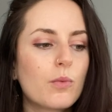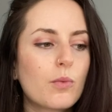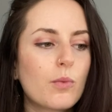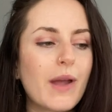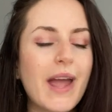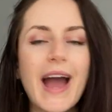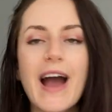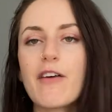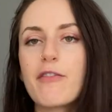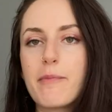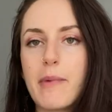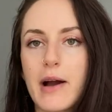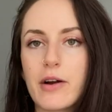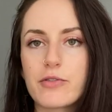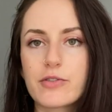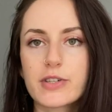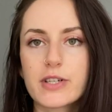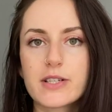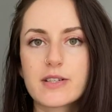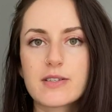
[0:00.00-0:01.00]
we have
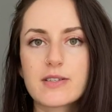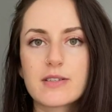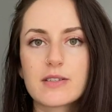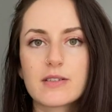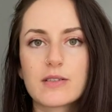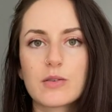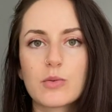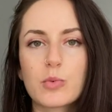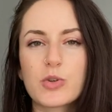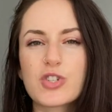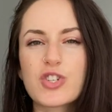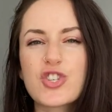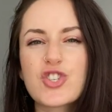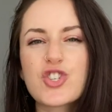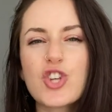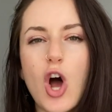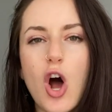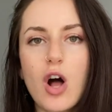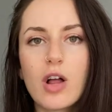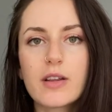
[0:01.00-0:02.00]
boundaries. We're
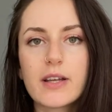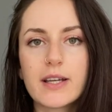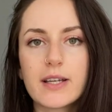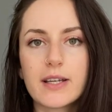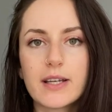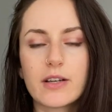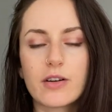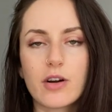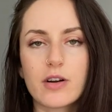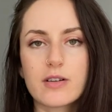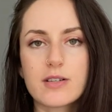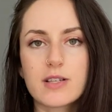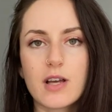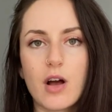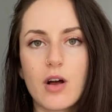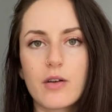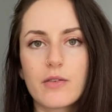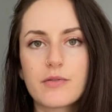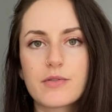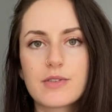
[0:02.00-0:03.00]
solid in
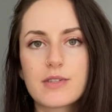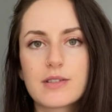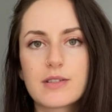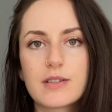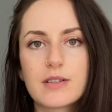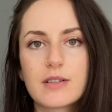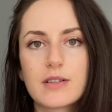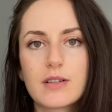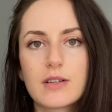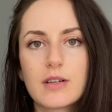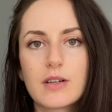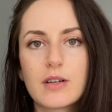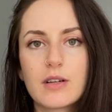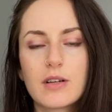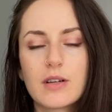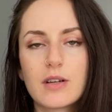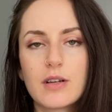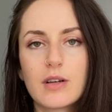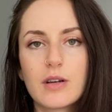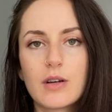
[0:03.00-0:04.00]
ourselves
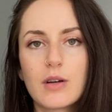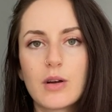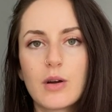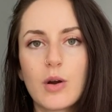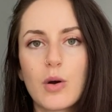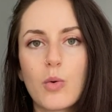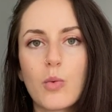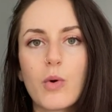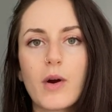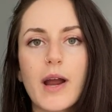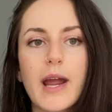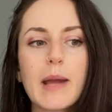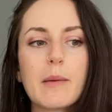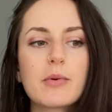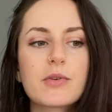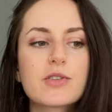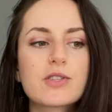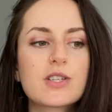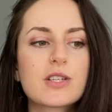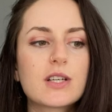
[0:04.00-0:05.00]
we're
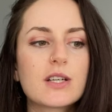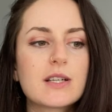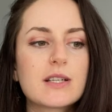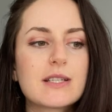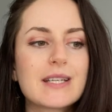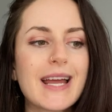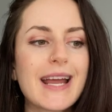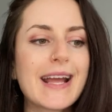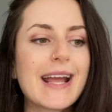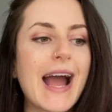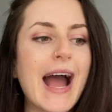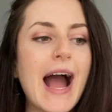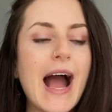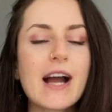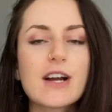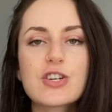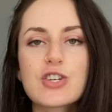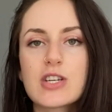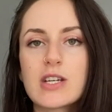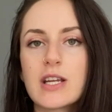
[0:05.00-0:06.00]
able to take
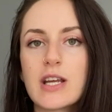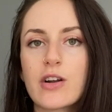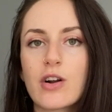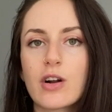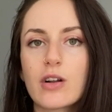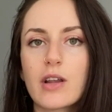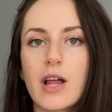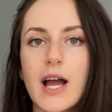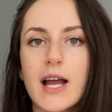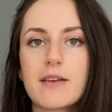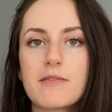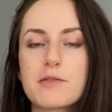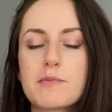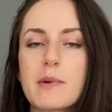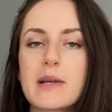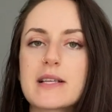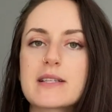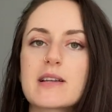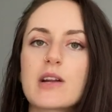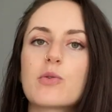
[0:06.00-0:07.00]
action in our lives
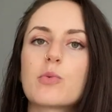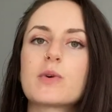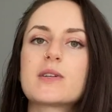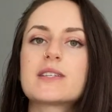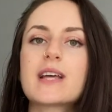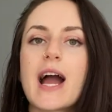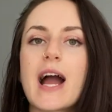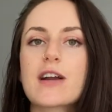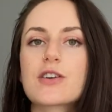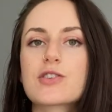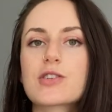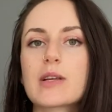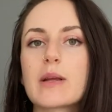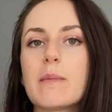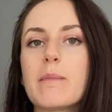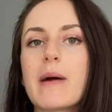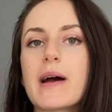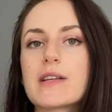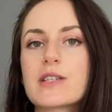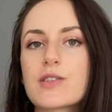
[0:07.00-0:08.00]
based on what's actually
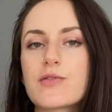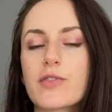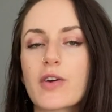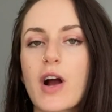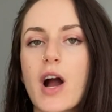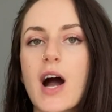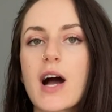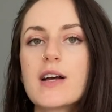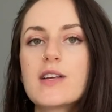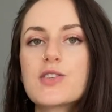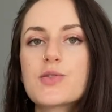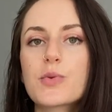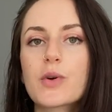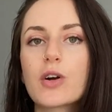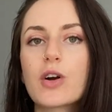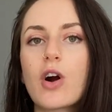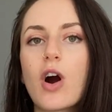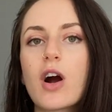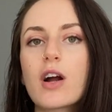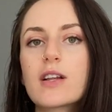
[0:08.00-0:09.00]
best for us,
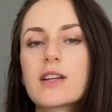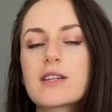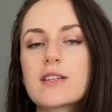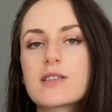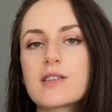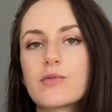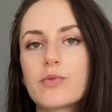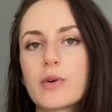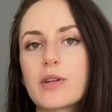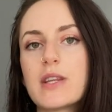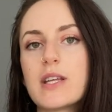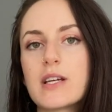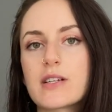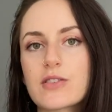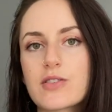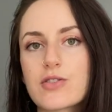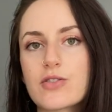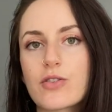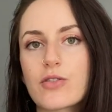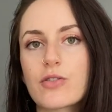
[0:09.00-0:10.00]
regardless of what the
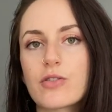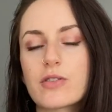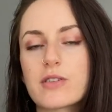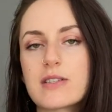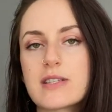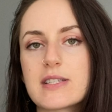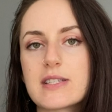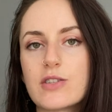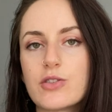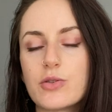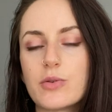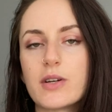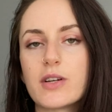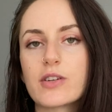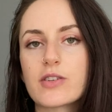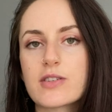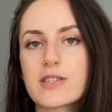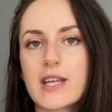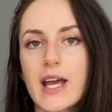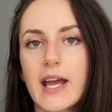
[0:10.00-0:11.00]
external is doing
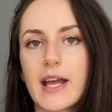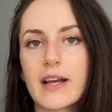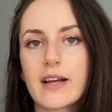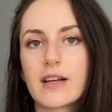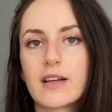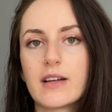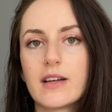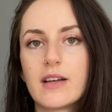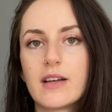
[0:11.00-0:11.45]
or saying.